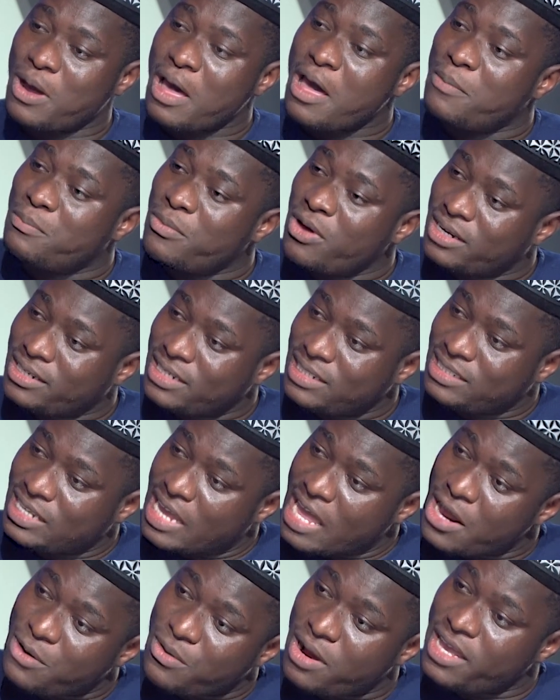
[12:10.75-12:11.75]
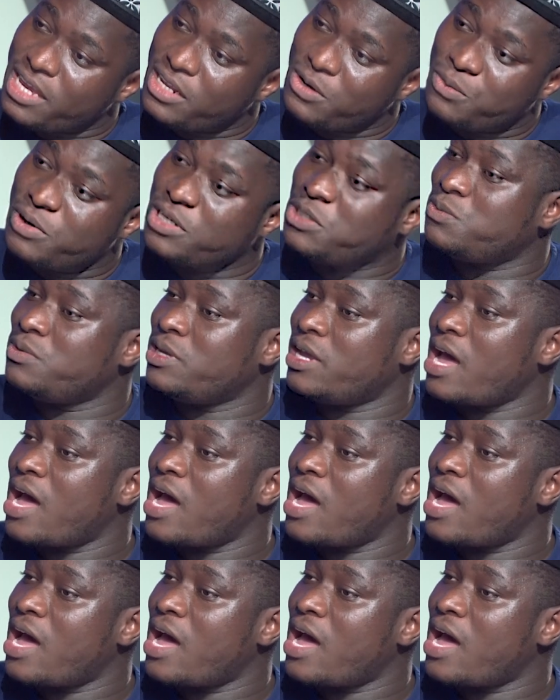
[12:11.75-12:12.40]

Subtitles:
about this era in which we